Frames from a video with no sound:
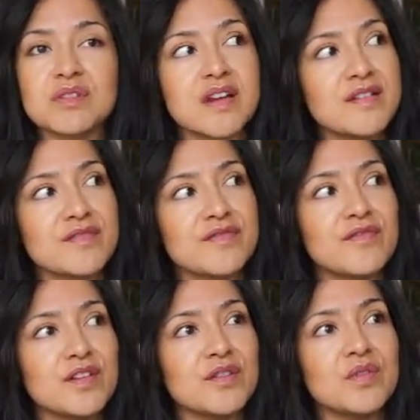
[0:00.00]
kind of
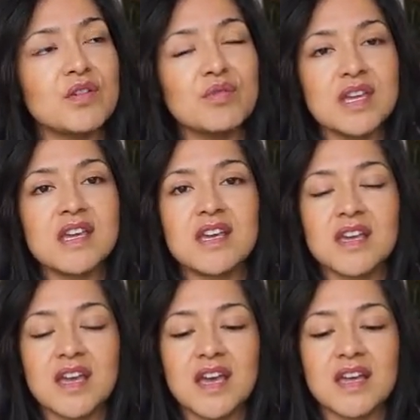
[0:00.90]
unique
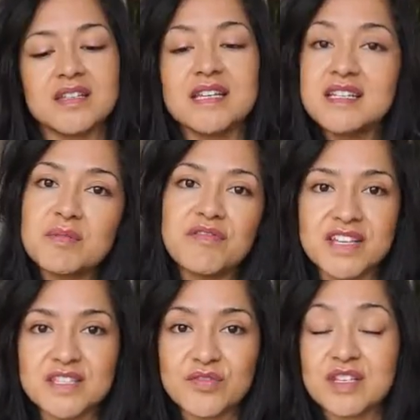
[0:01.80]
and intimate
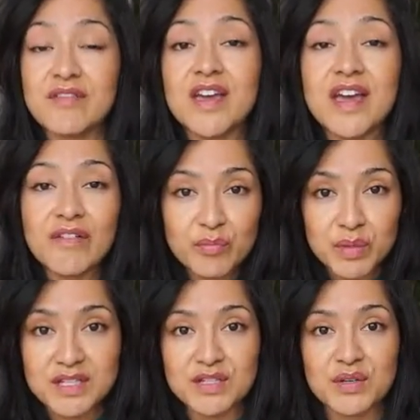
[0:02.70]
festivals I've ever
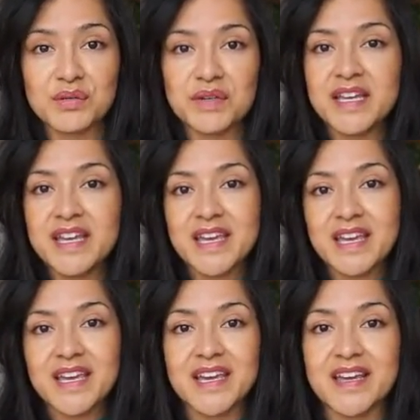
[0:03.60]
been to,
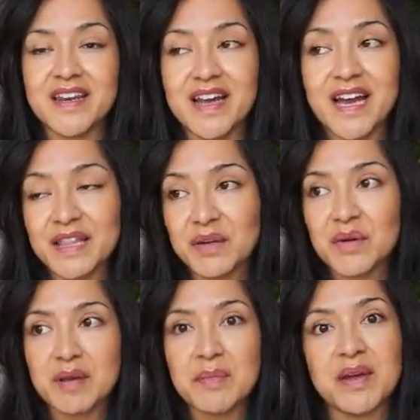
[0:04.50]
and I highly
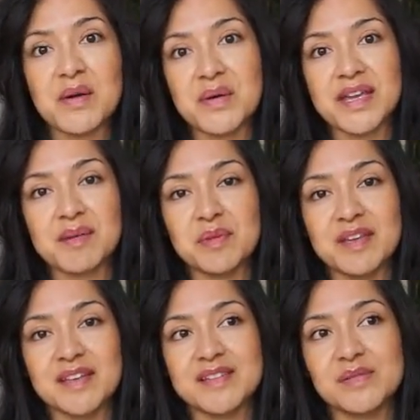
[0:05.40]
recommend going
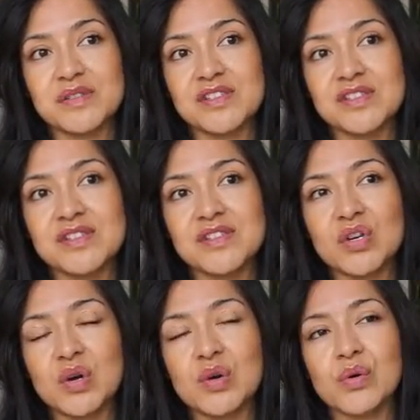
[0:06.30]
because it was just
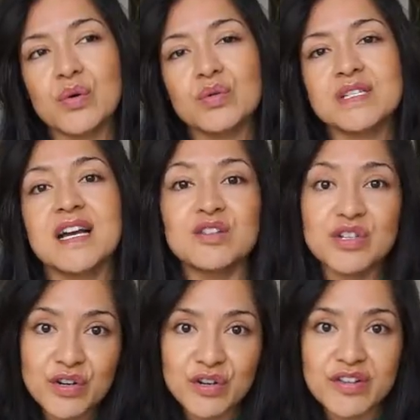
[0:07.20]
so down
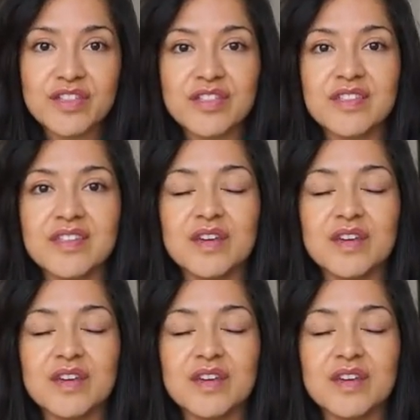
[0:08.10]
to earth.